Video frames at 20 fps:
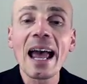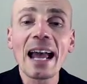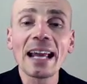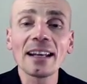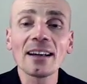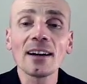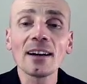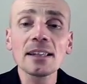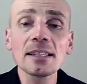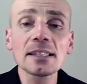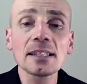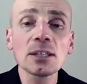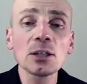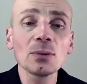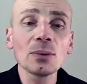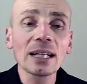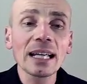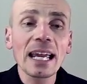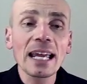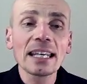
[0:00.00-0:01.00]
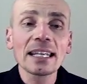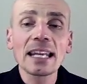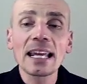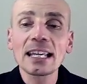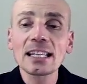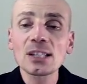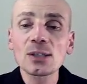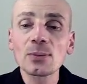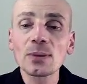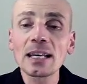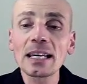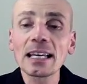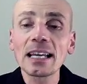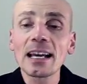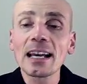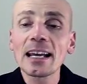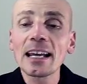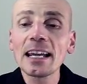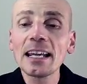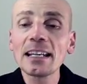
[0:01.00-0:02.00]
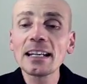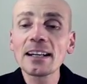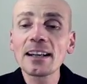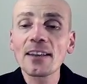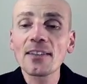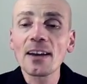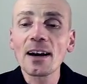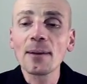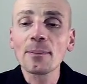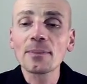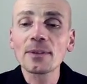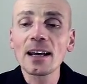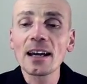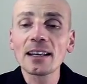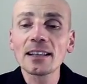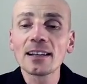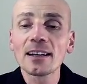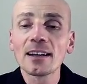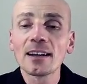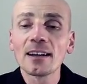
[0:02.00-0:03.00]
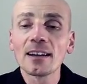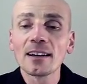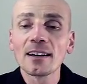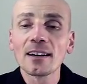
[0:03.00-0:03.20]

and I see you again next week in another update.